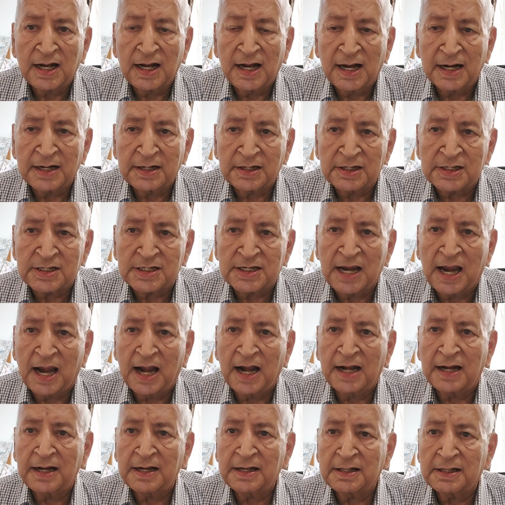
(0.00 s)

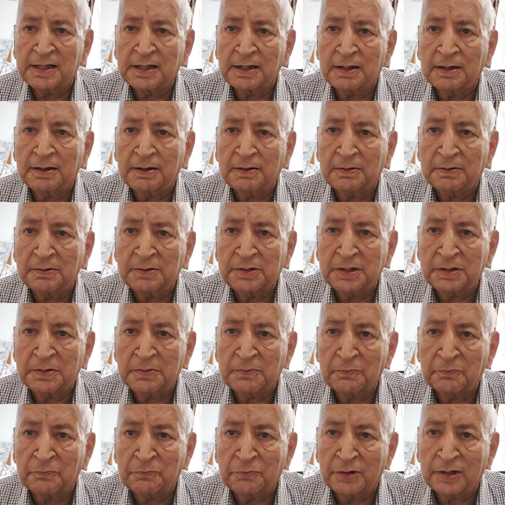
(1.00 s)
understand the
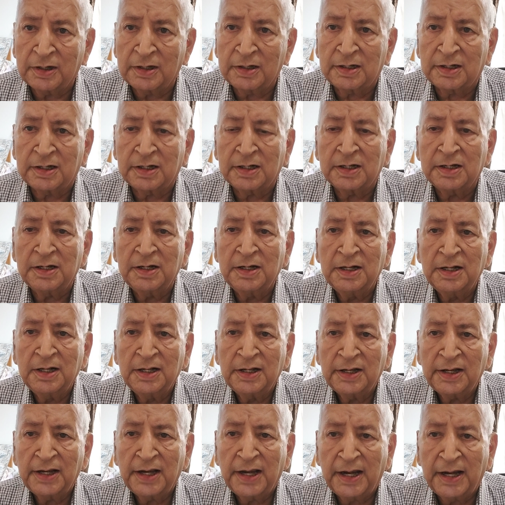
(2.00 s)
work
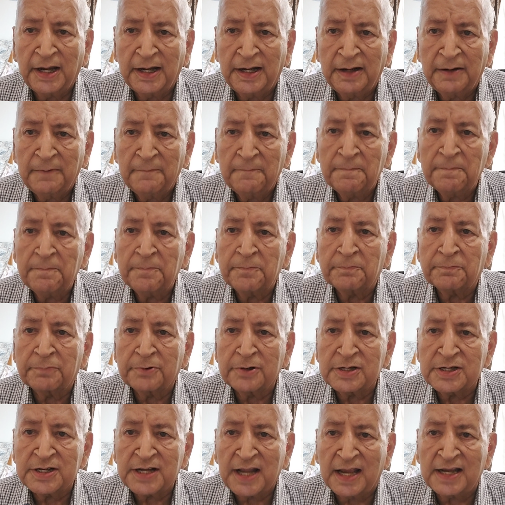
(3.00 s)
in
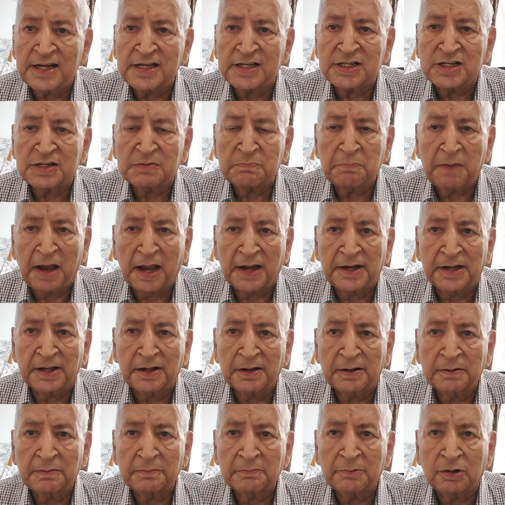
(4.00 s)
precise
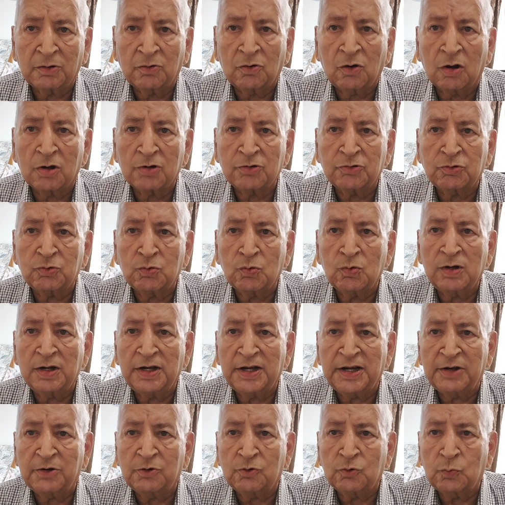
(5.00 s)
manner because you will
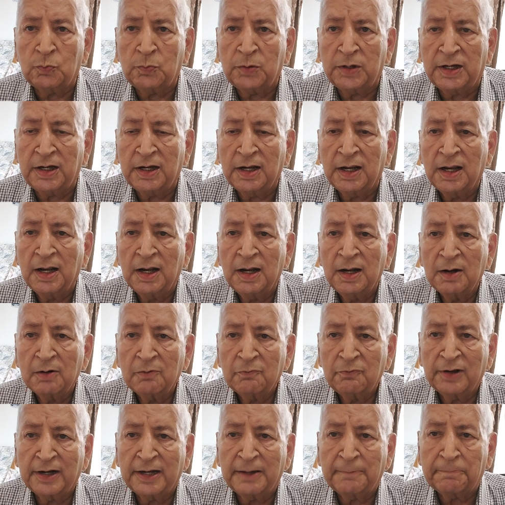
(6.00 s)
need to be
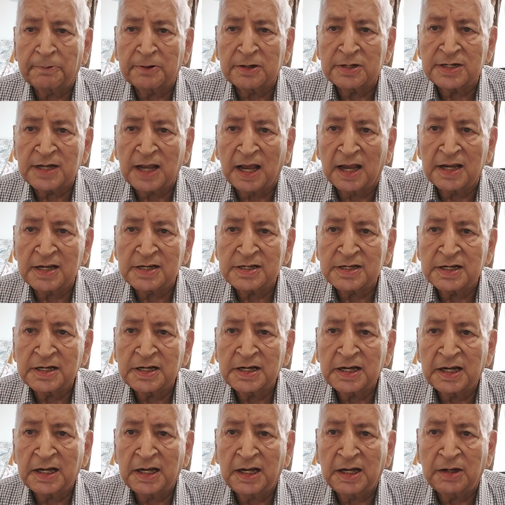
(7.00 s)
very precise
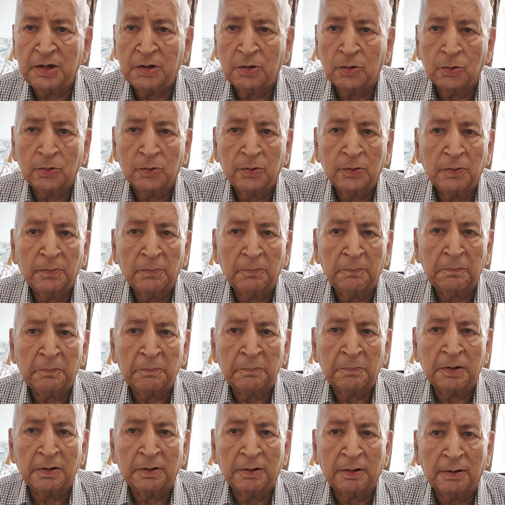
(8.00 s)
in your
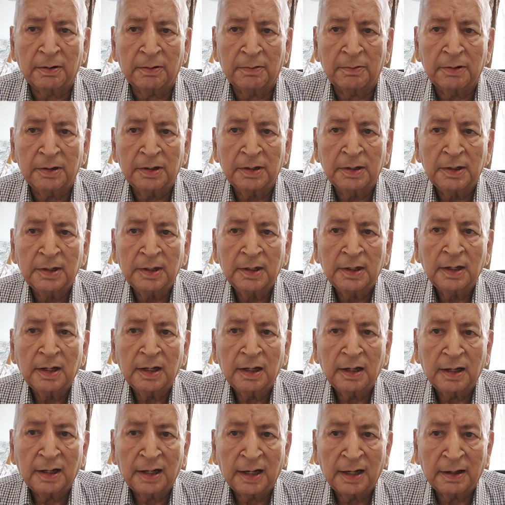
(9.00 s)
uh,
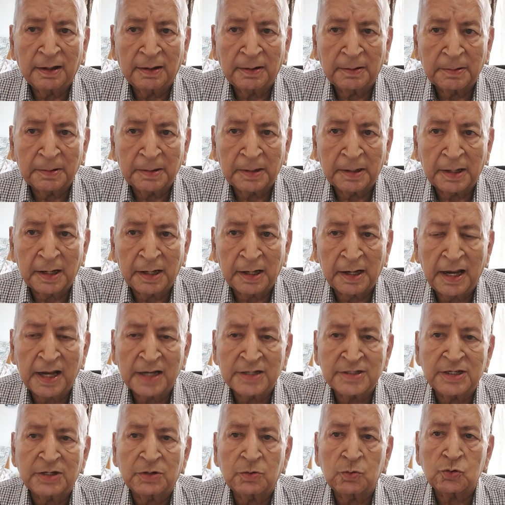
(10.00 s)
uh,
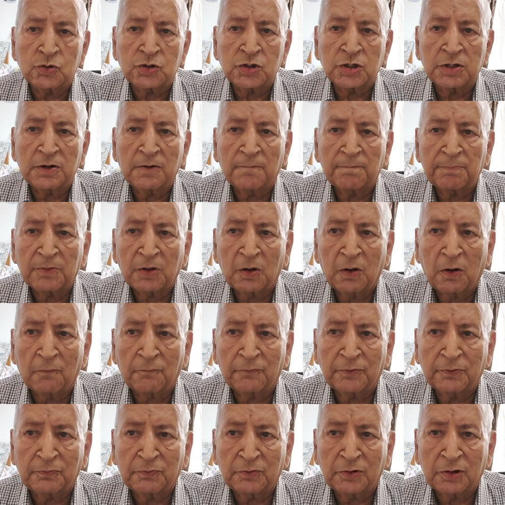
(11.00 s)
execution
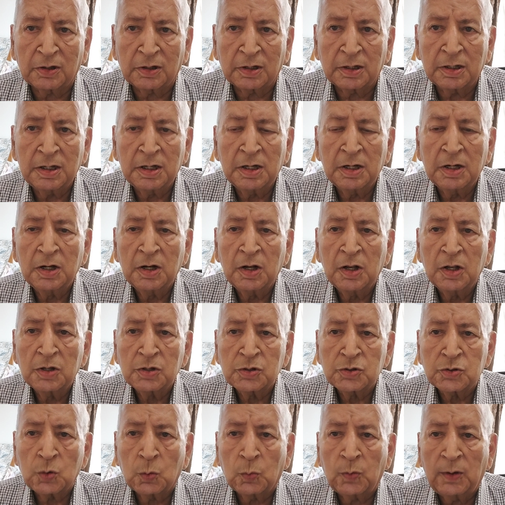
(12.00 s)
of your work.
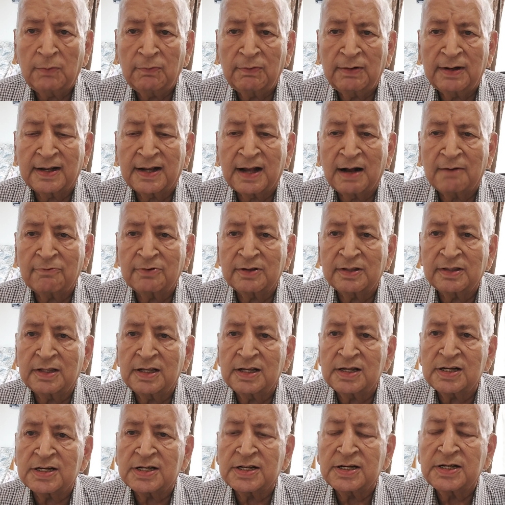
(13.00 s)
So we will cover
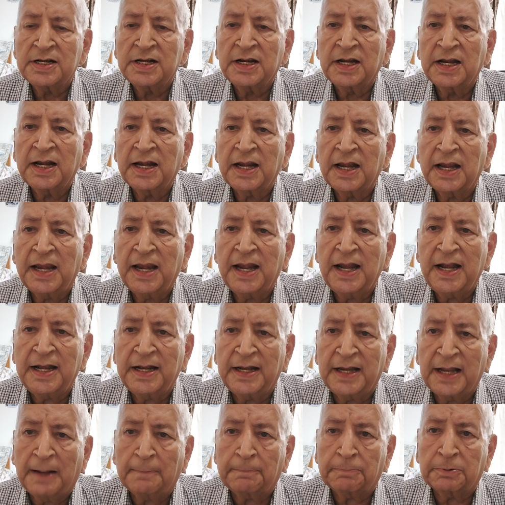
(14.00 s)
this in
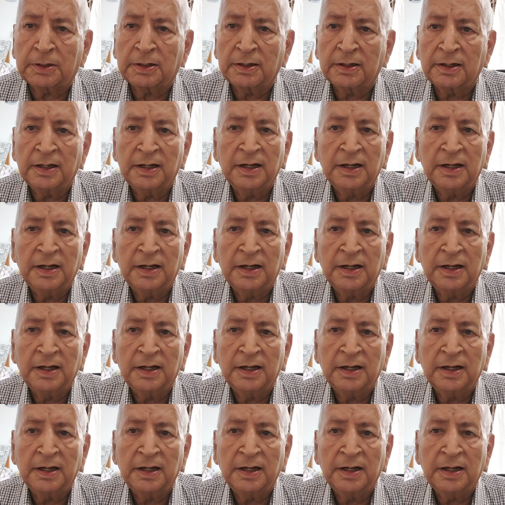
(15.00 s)
depth